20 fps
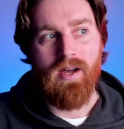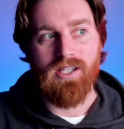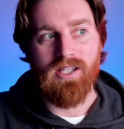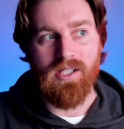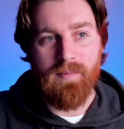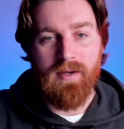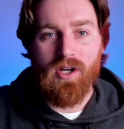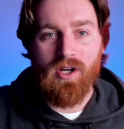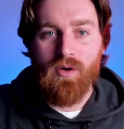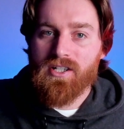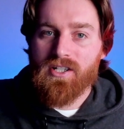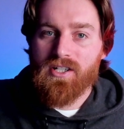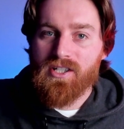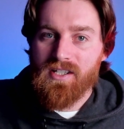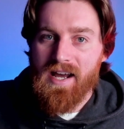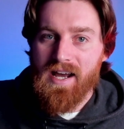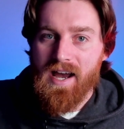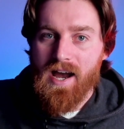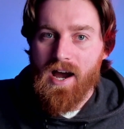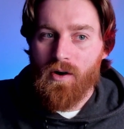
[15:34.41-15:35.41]
The big question
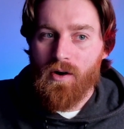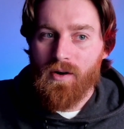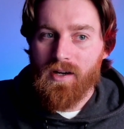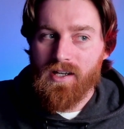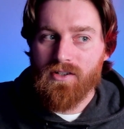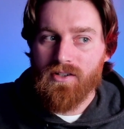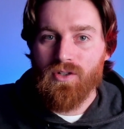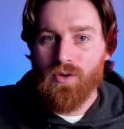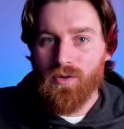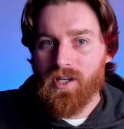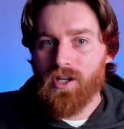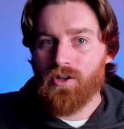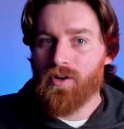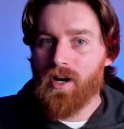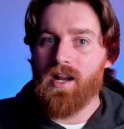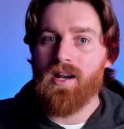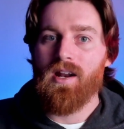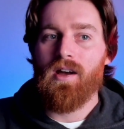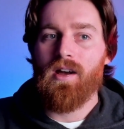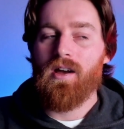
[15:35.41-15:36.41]
now is, okay,
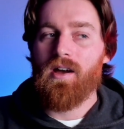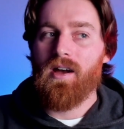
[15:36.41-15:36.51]
great.